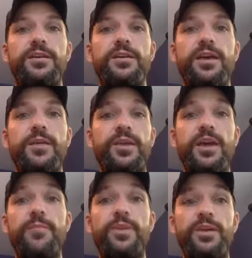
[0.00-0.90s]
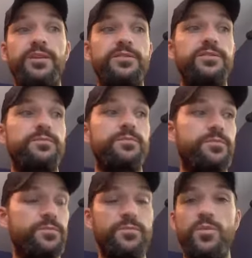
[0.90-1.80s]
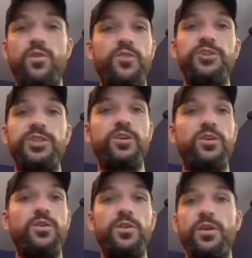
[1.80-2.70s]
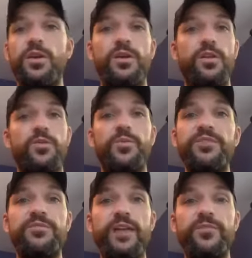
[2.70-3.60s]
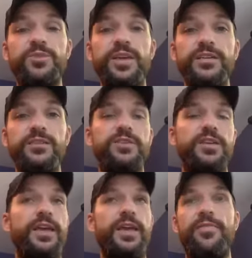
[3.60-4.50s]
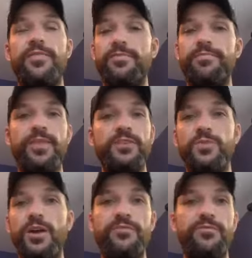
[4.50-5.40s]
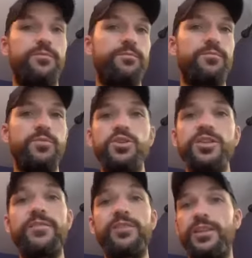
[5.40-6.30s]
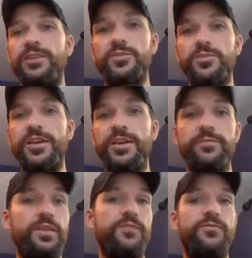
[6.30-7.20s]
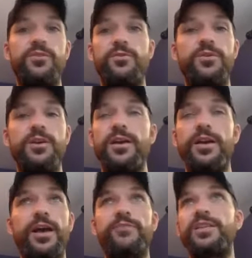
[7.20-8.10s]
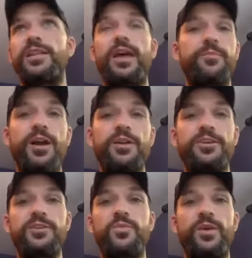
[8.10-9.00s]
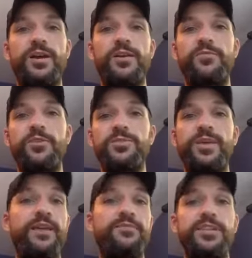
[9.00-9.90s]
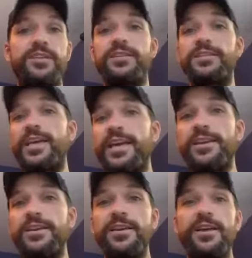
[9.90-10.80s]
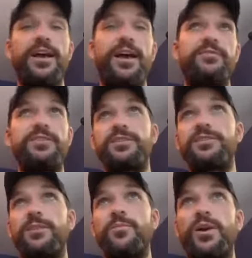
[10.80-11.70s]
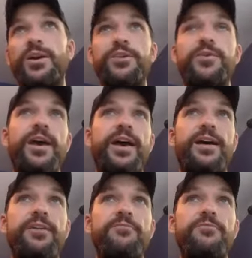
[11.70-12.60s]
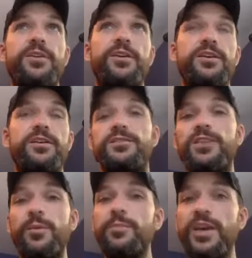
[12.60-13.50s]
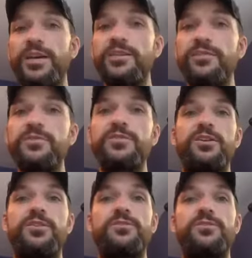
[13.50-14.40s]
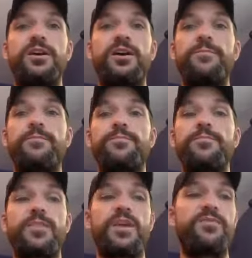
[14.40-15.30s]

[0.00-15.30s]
coming up is overarching goal, 3 to 5 objectives. Again, that's rough. You should have at least 3. I've seen a lot of projects where folks may have 6 to 10. I've seen some where you have sub-objectives. So in